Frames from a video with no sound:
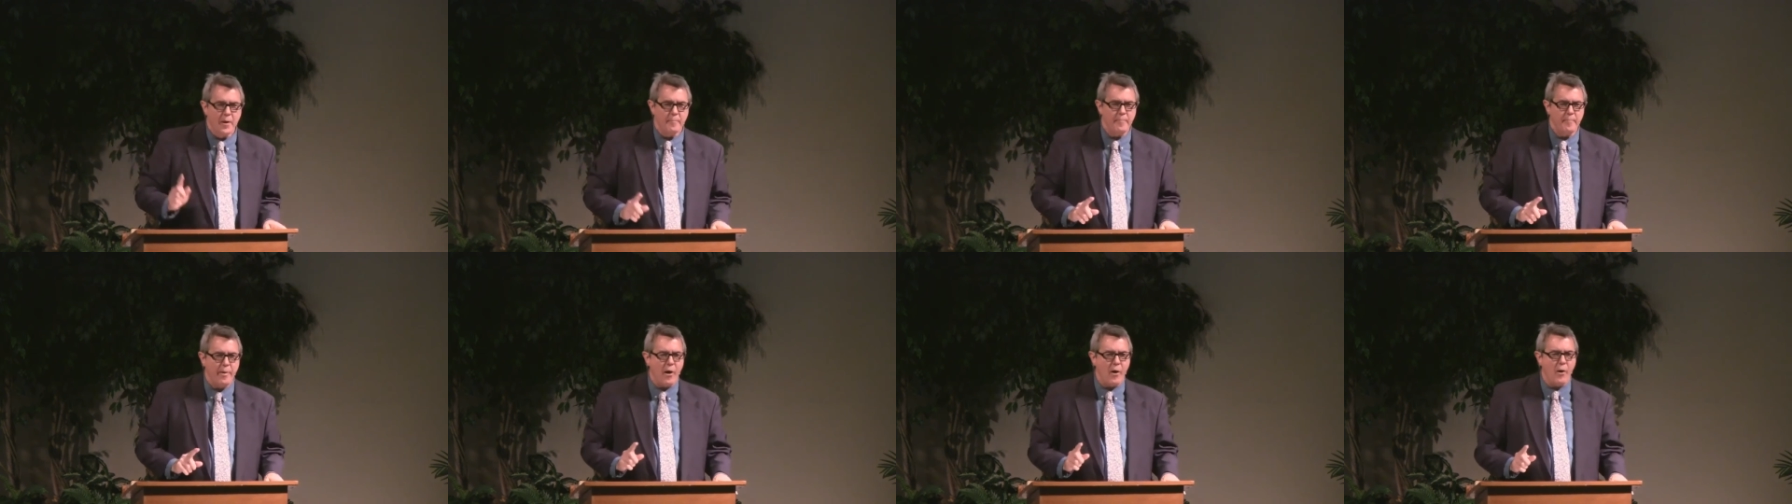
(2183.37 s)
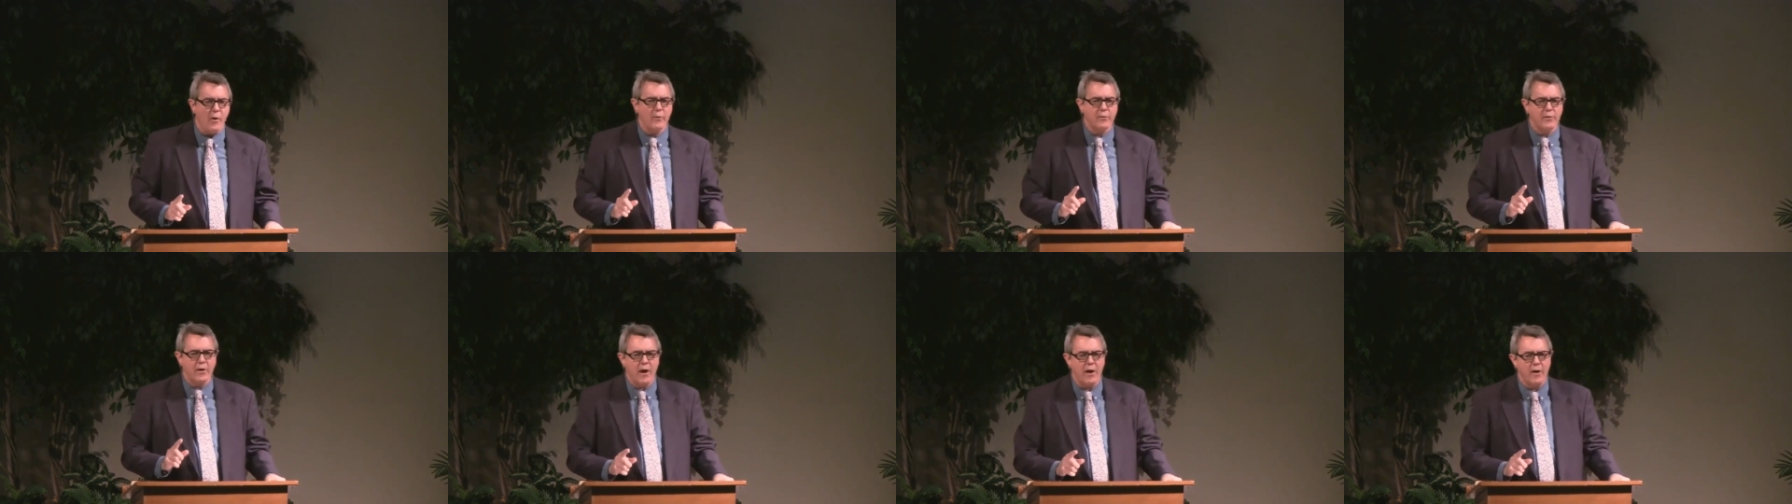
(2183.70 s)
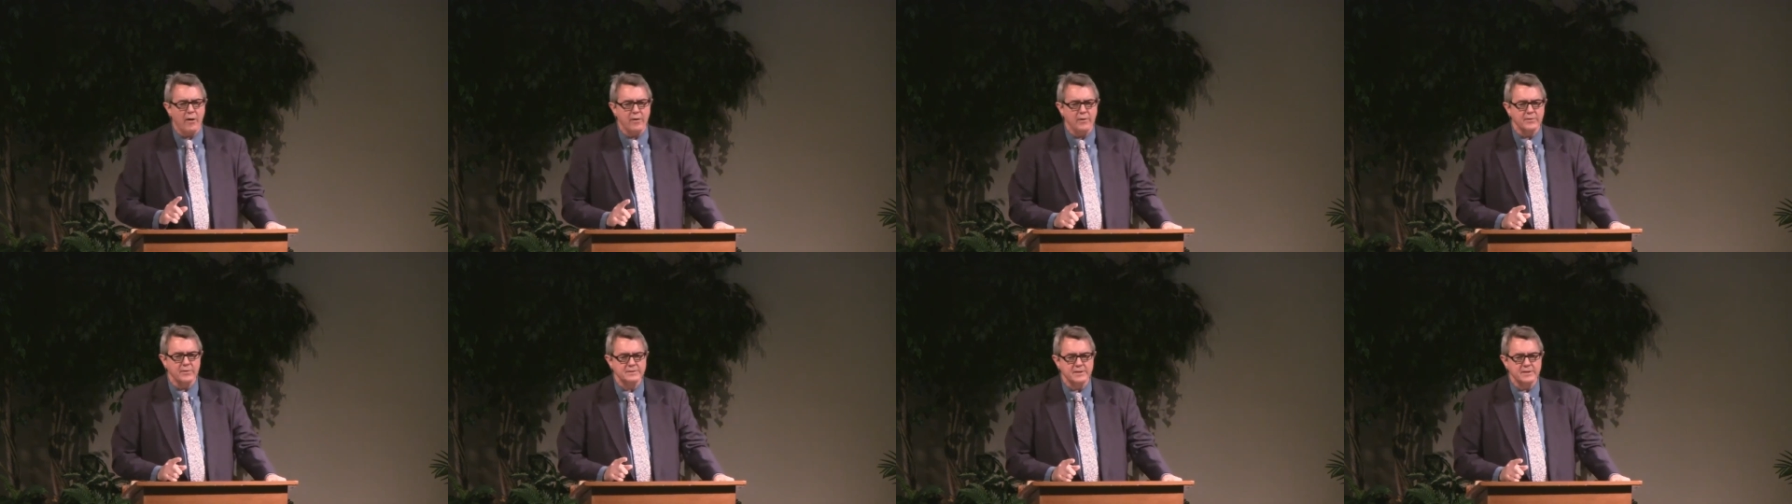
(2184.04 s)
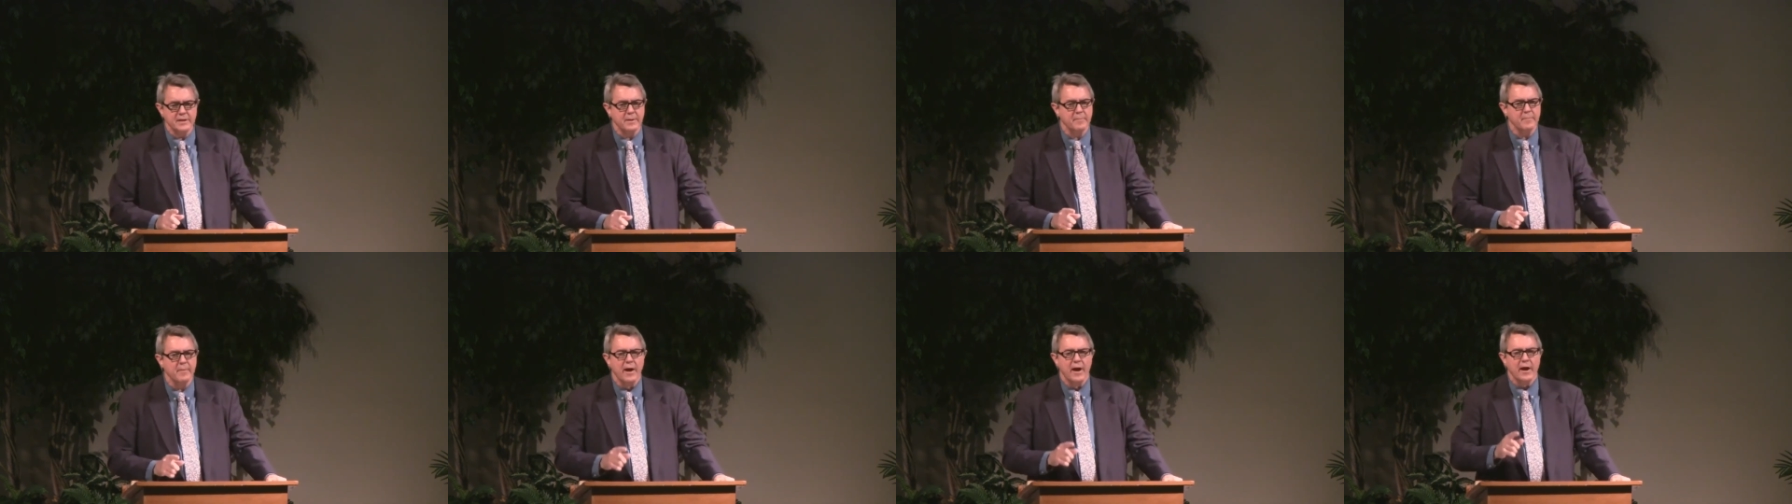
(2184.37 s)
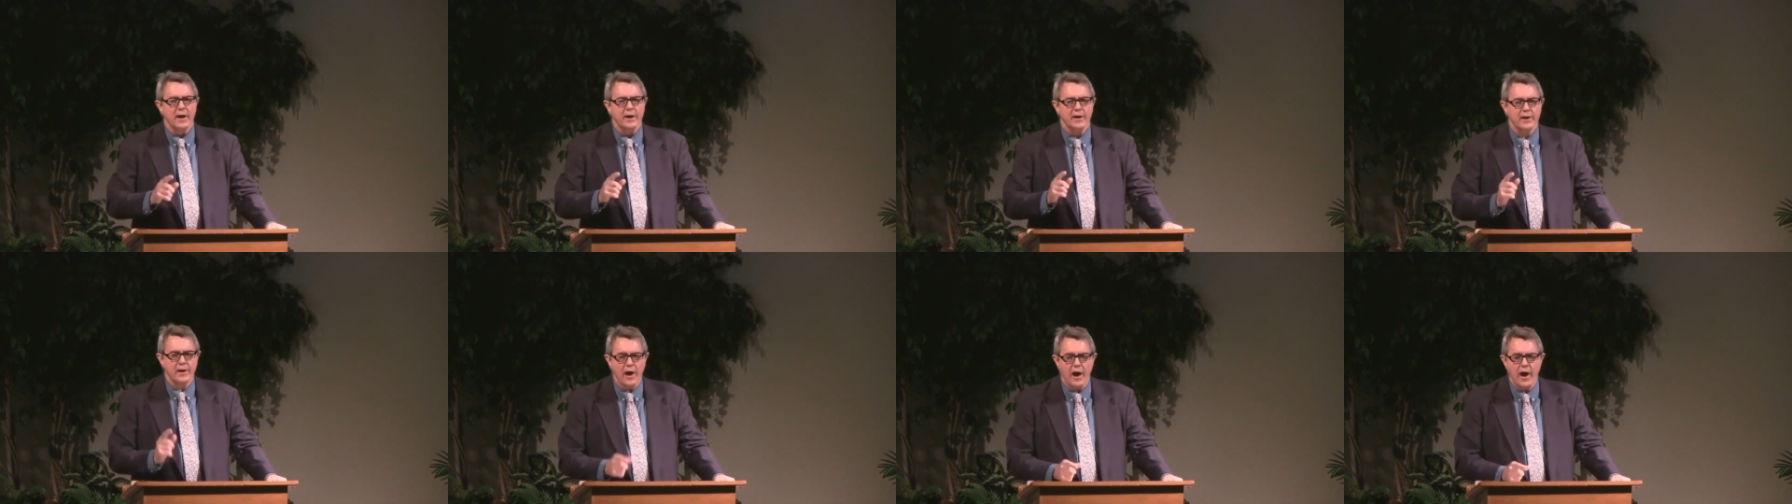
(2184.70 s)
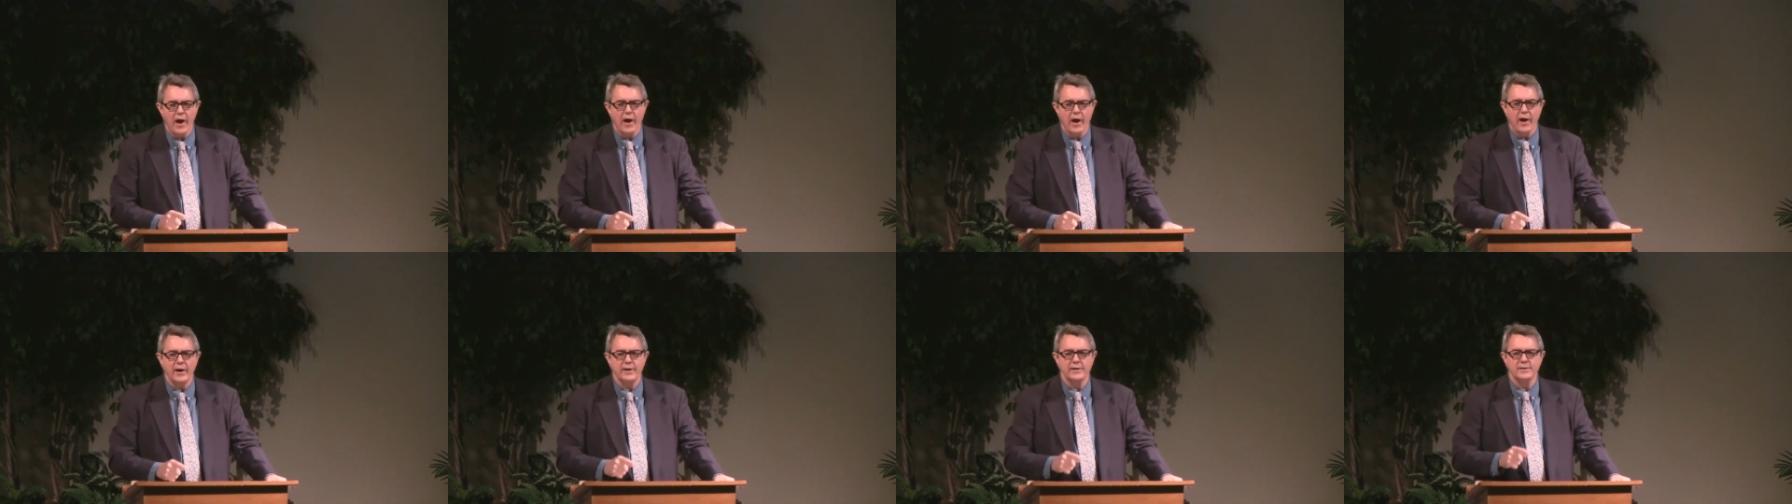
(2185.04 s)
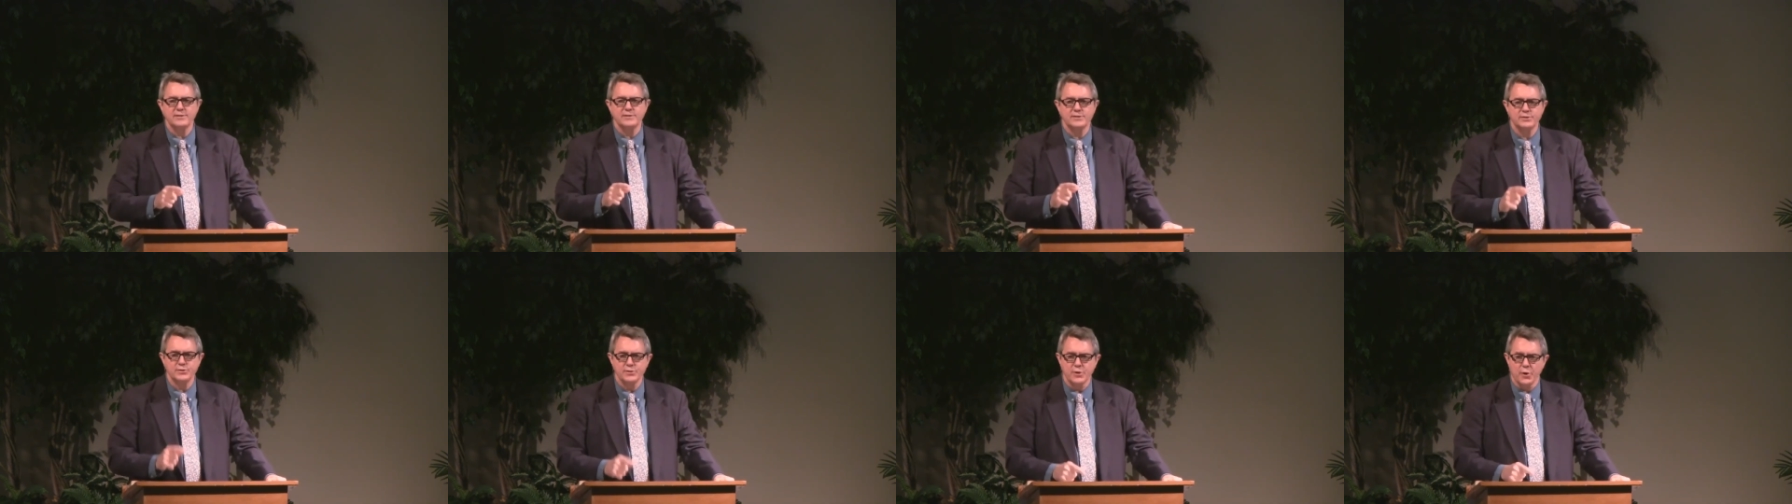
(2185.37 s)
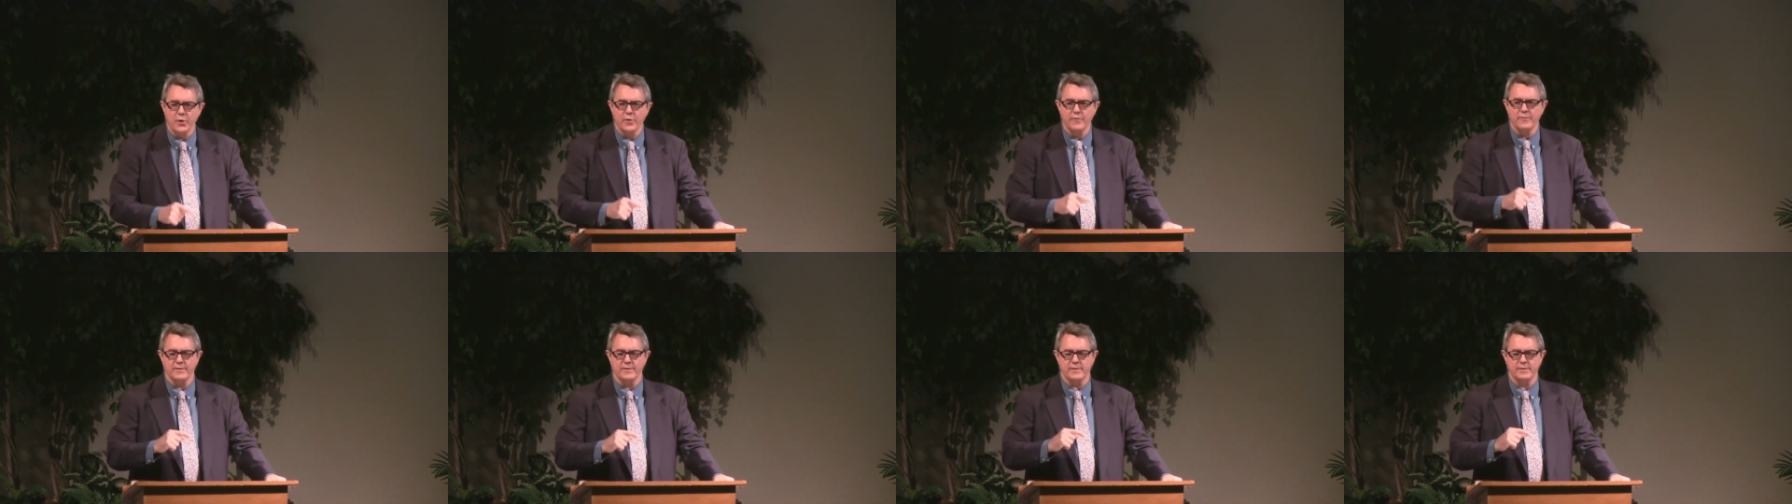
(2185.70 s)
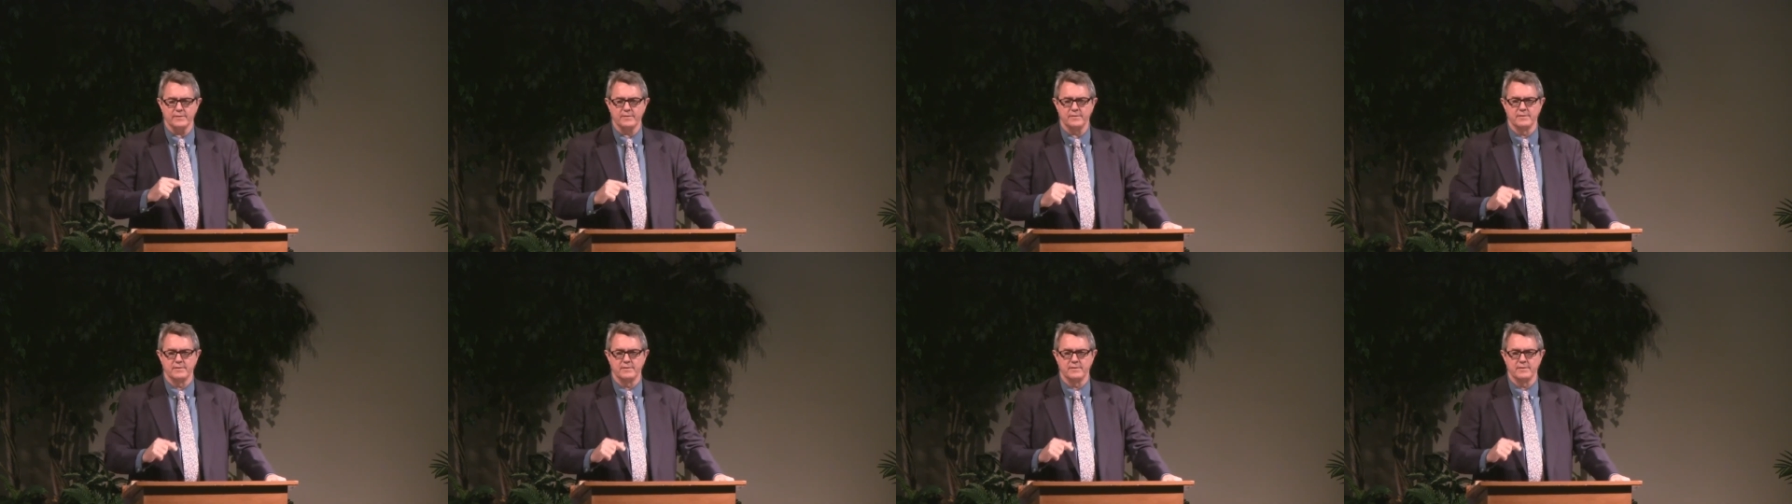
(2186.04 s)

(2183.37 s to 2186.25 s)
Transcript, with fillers: Paul calls them God's servant.